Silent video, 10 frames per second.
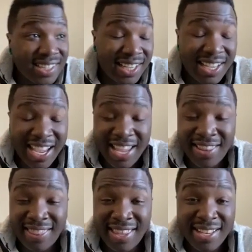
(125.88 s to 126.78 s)
in this day
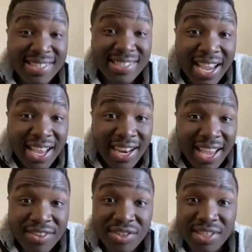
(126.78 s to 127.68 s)
and age to tell them
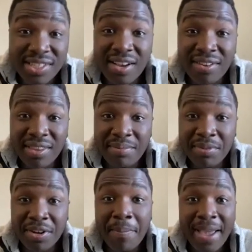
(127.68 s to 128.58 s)
to go back to their
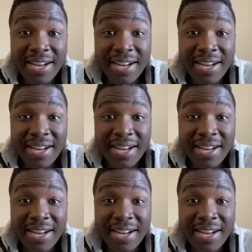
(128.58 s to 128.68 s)
country?